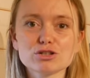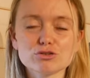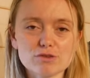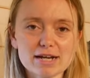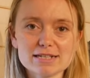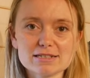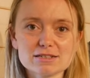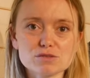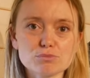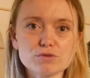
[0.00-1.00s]
great
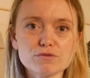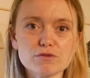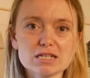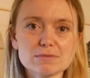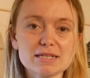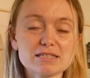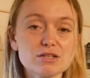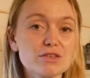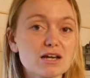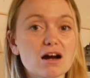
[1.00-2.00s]
smoothie recipes that
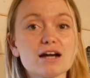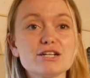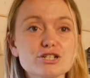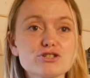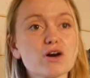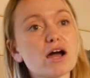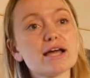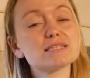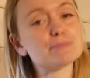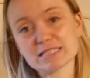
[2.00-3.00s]
you think I should
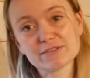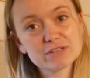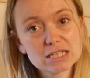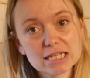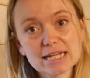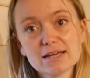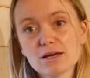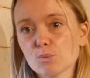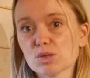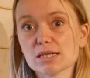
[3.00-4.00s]
try specifically.
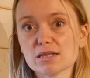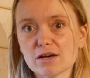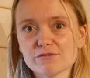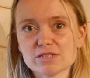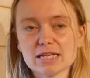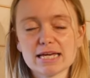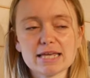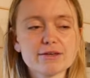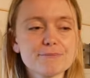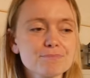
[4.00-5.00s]
I'd love to hear
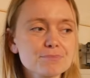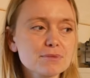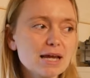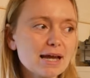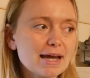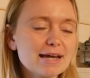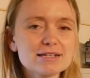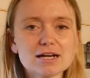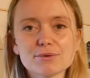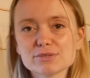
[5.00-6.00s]
them,
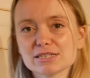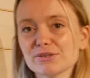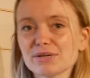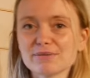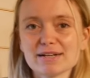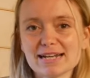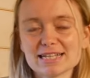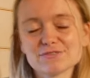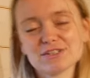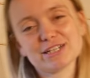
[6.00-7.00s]
and I will see you in my
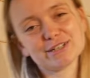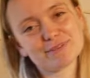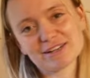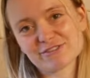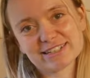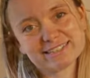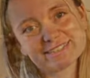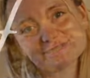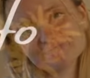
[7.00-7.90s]
next video. Bye friends.